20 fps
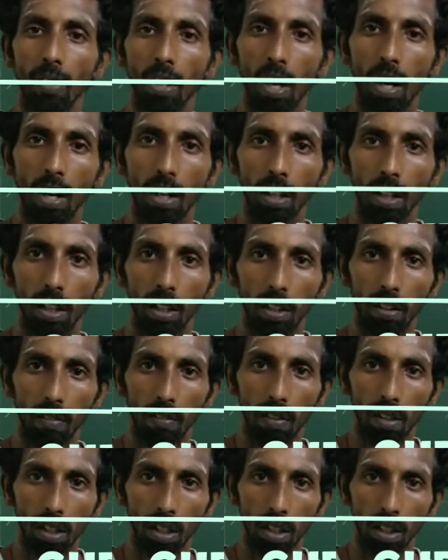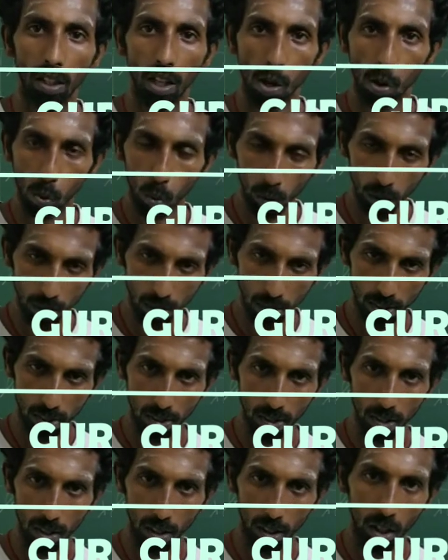and uh, the
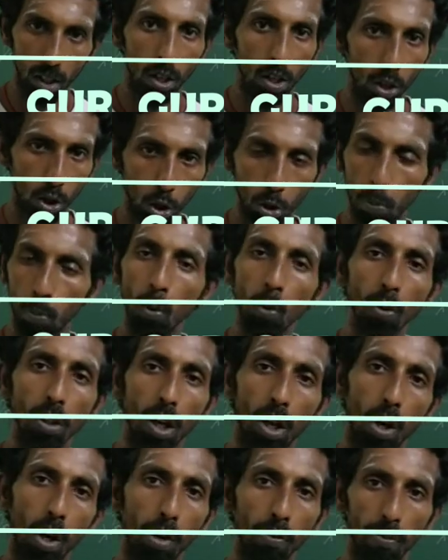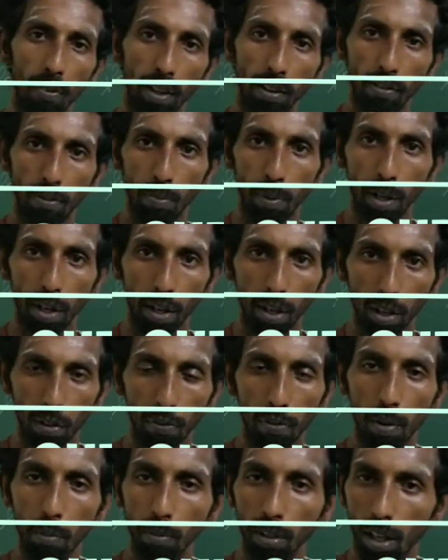rules to prove the half-life period
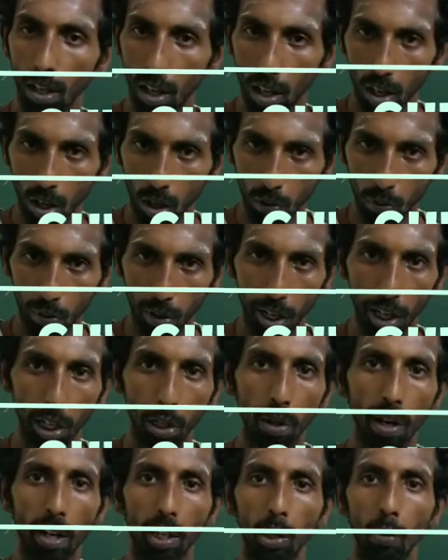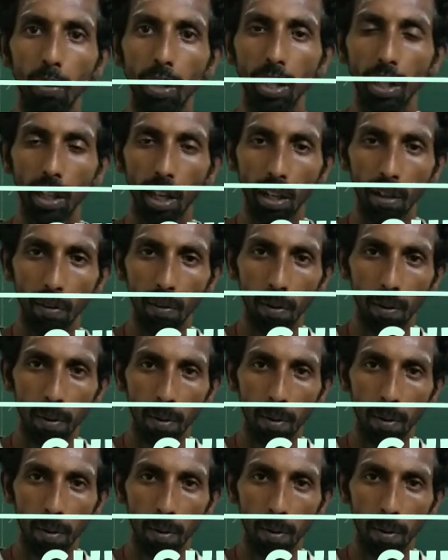from the law of radioactive decay.